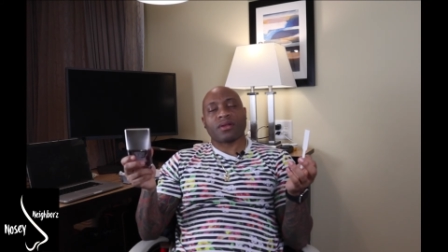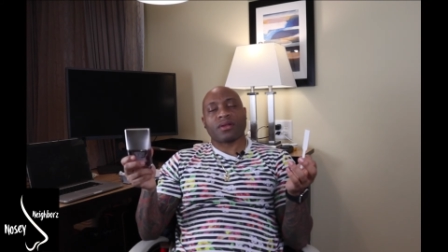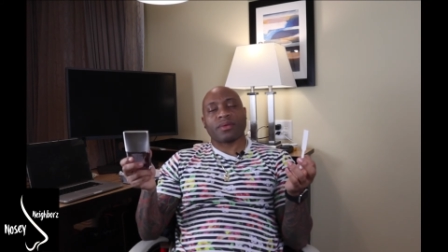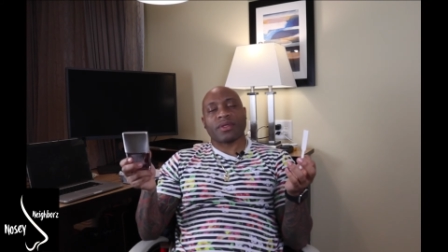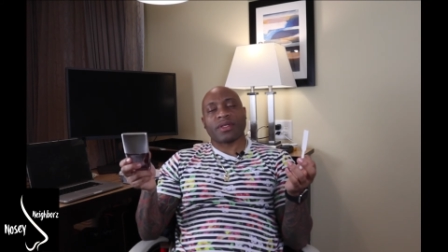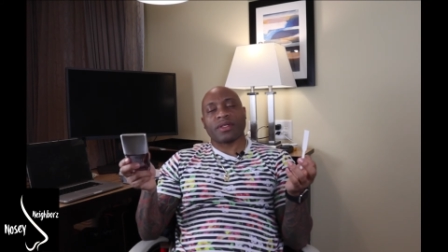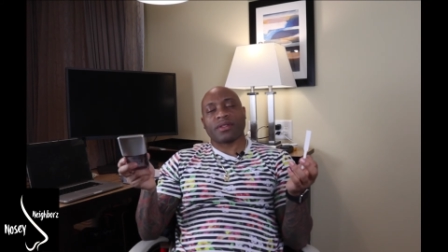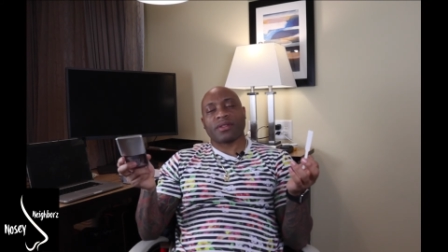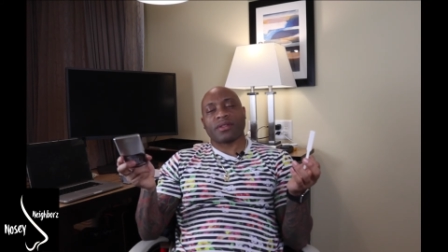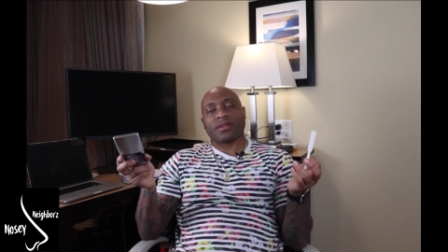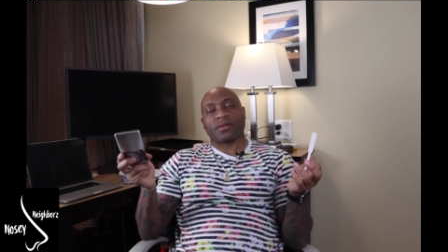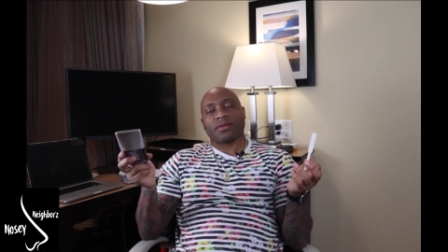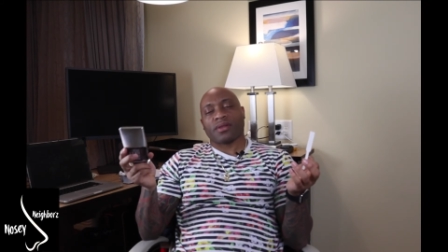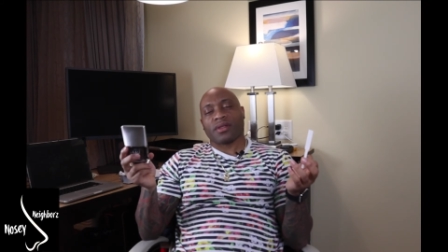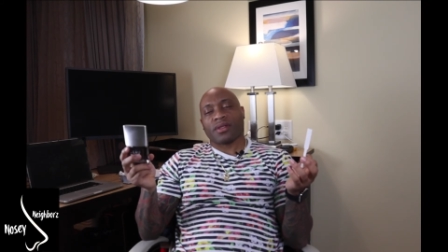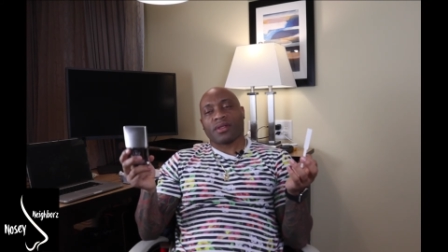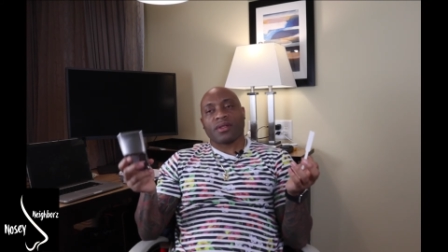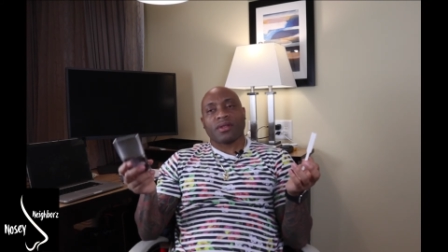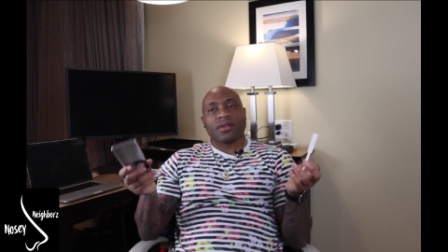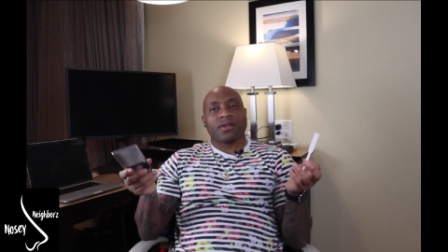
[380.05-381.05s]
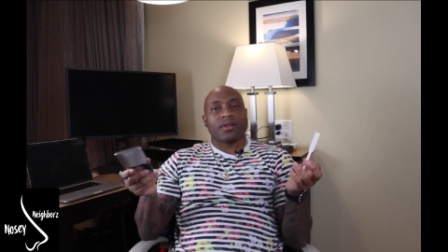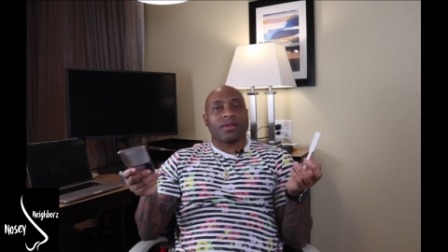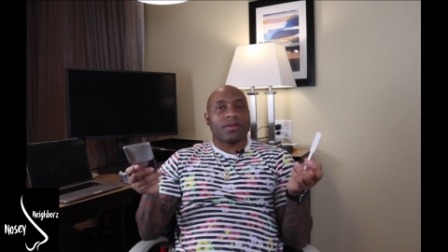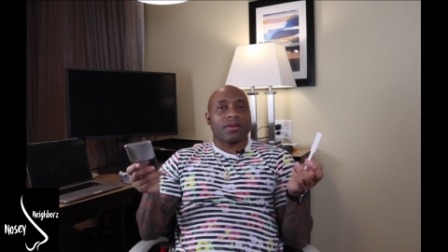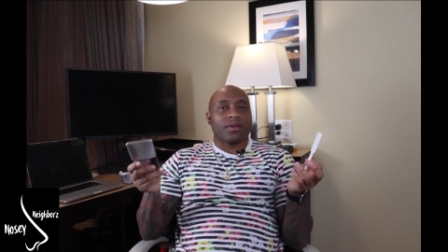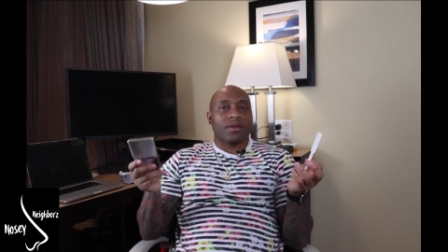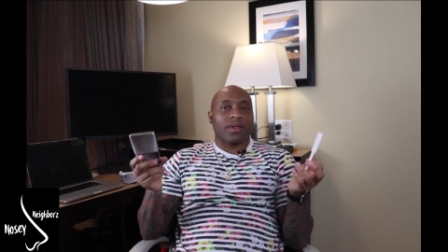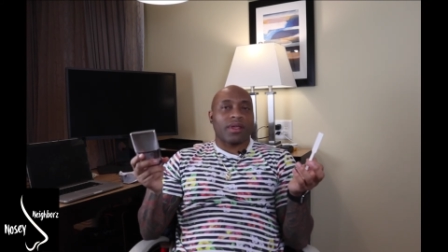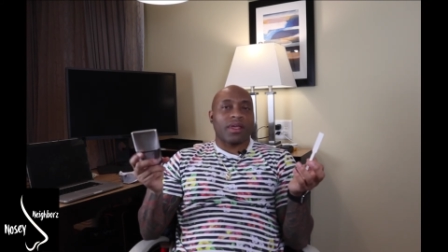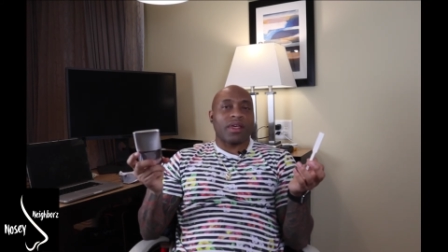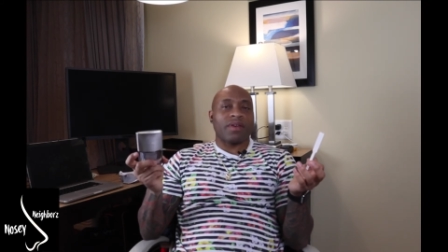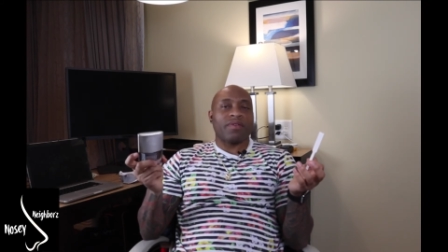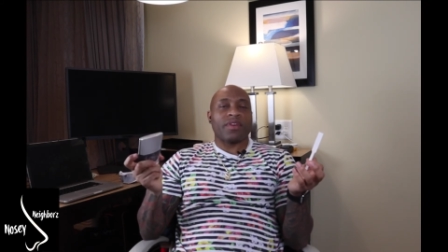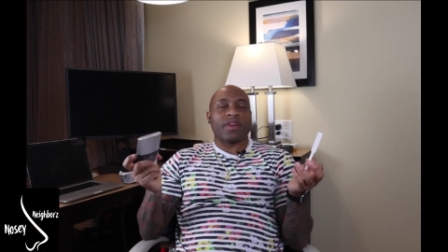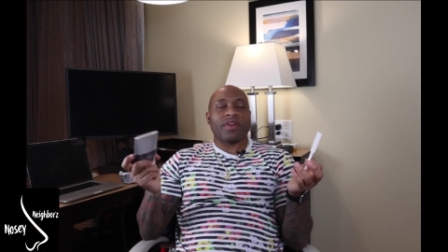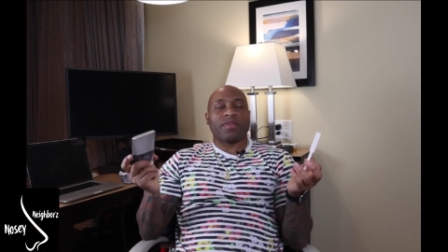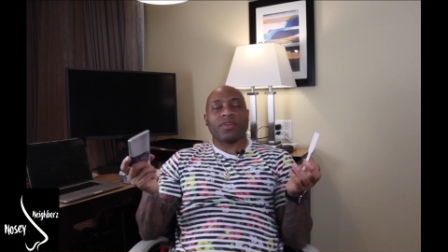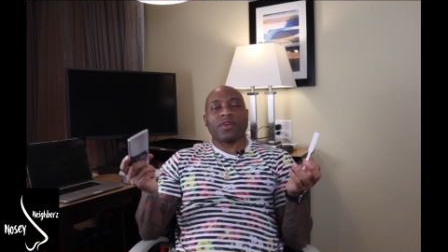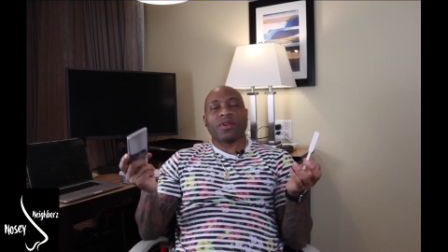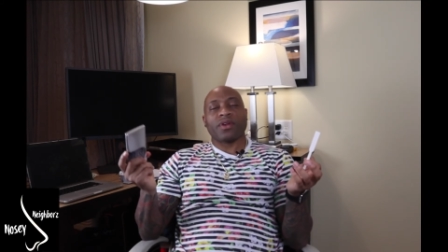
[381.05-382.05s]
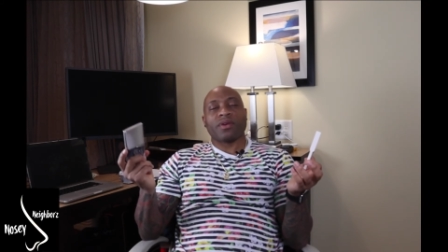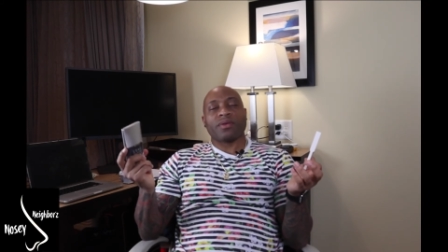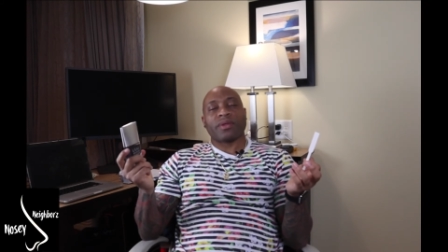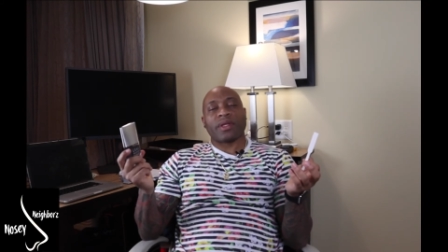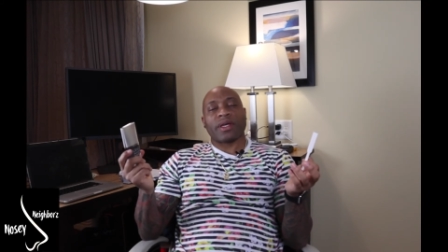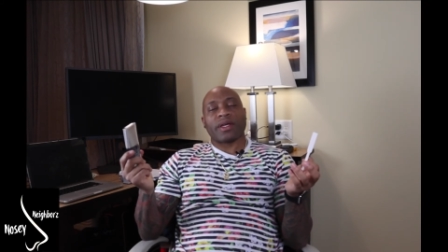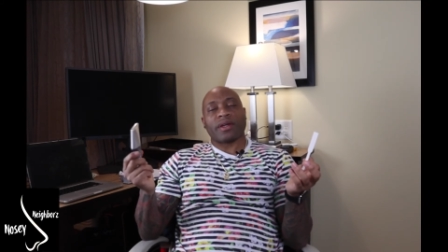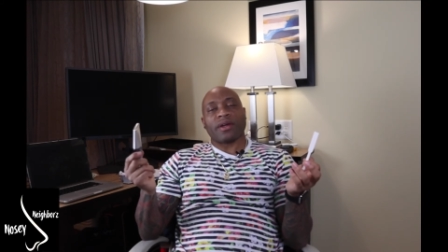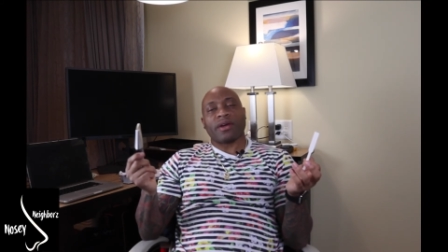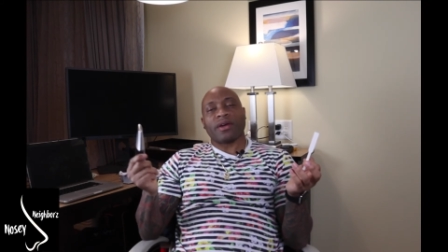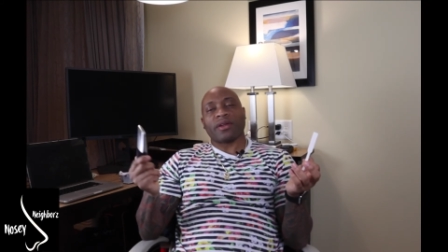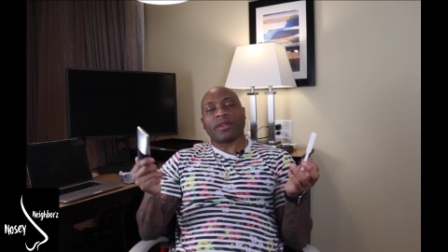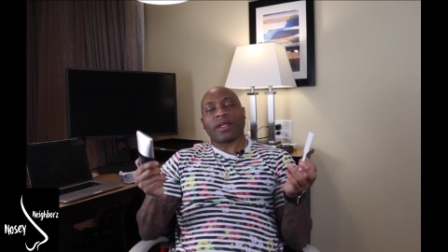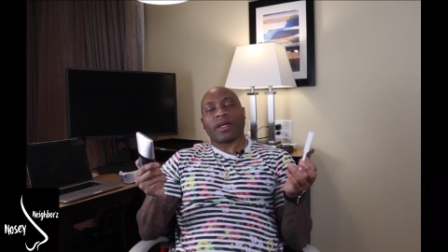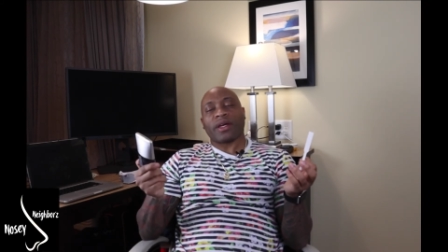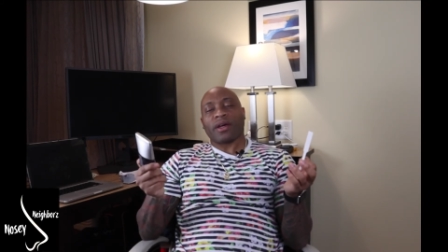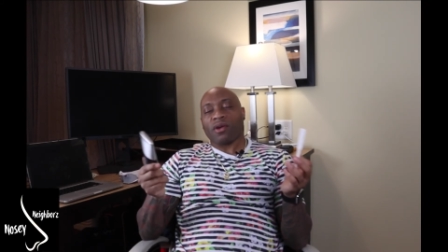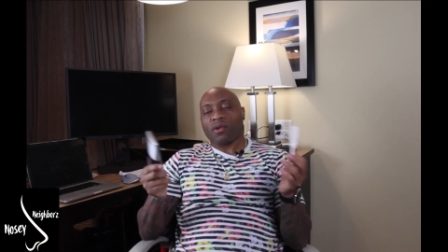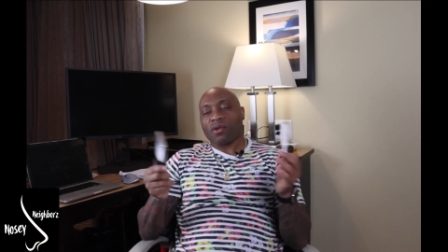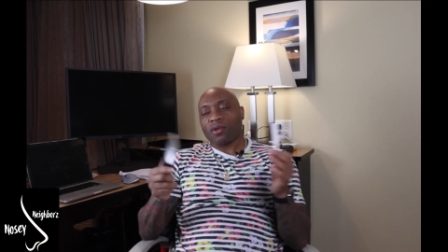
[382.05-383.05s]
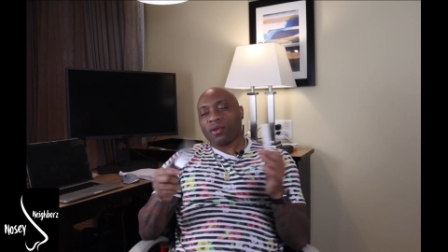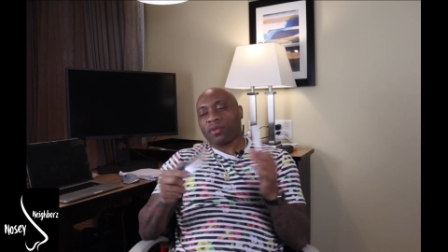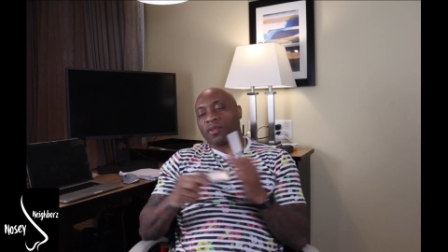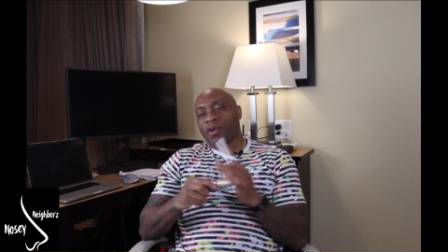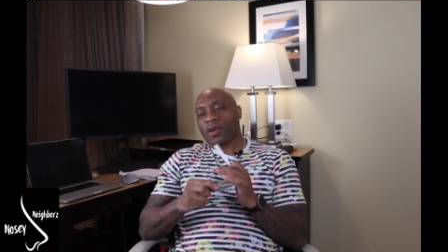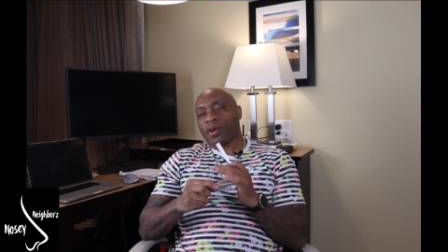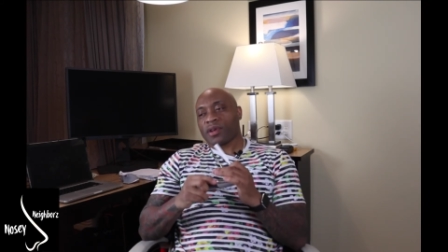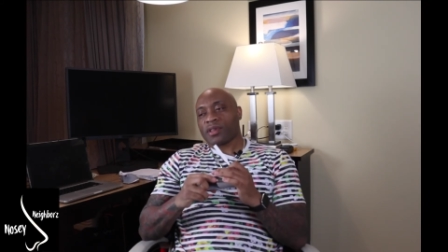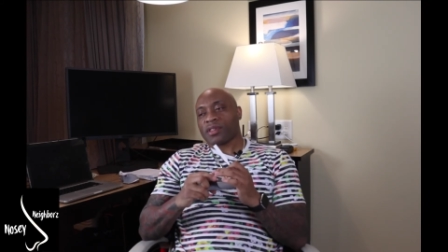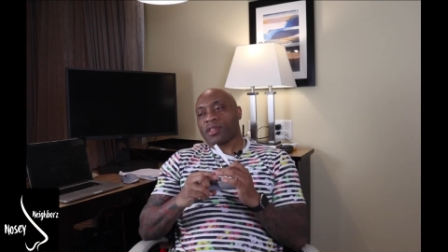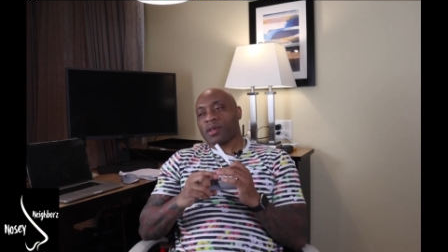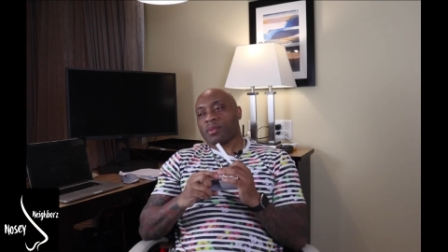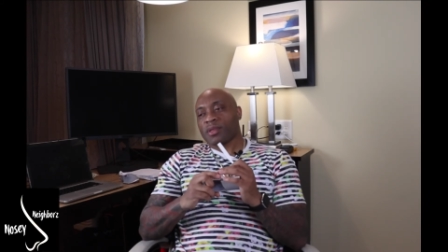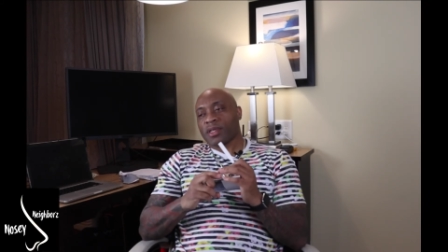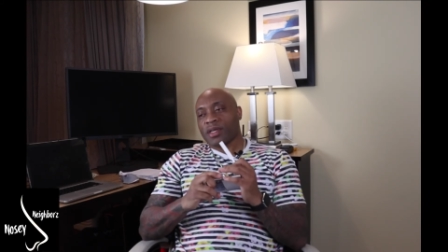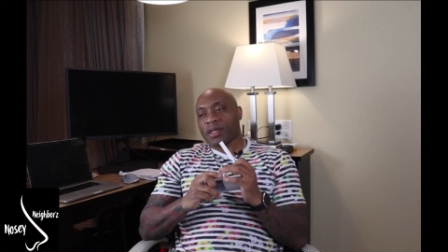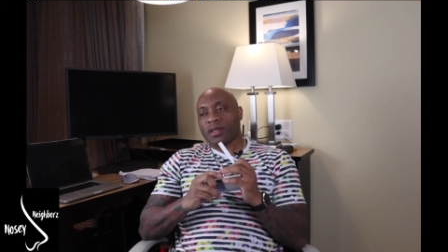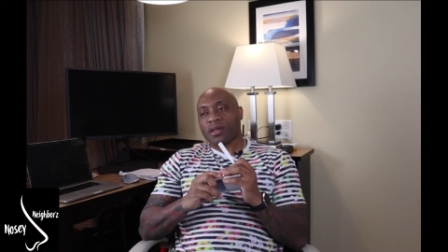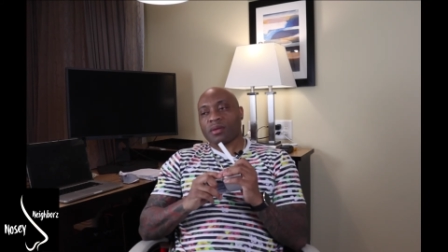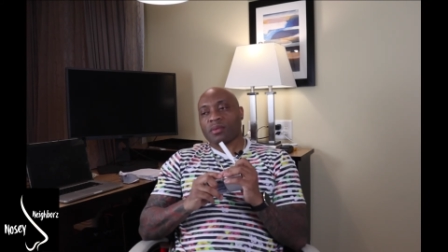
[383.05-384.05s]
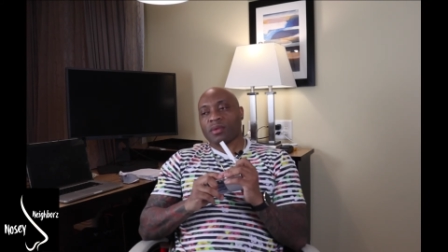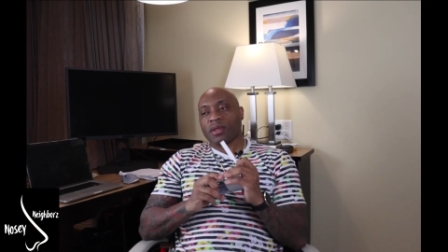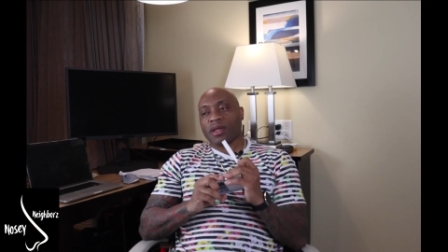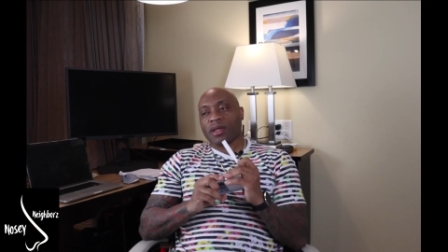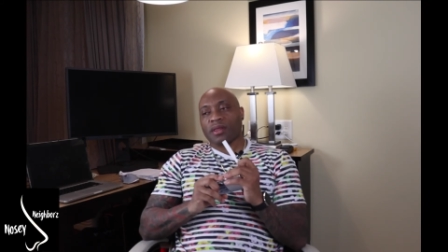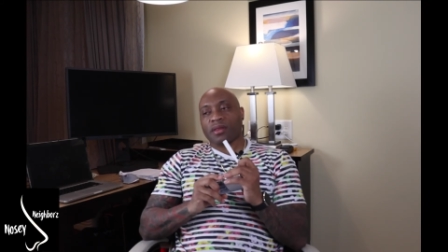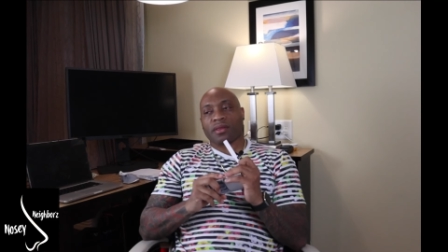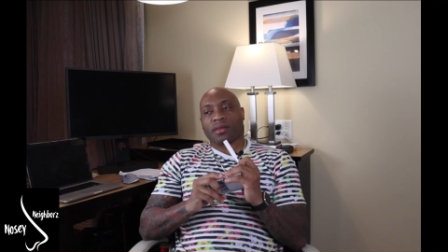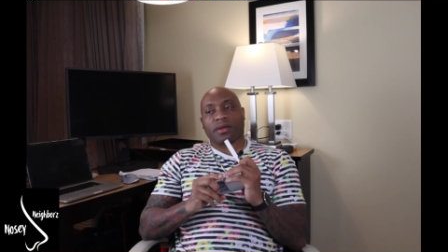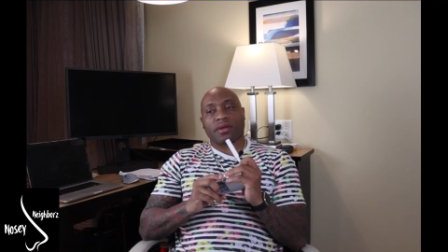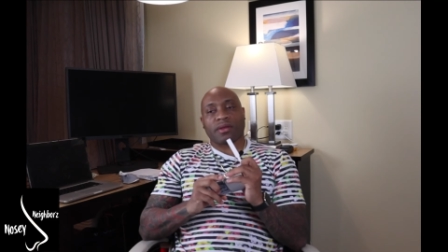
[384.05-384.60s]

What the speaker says: Because even if you don't like own a fragrance, sometimes like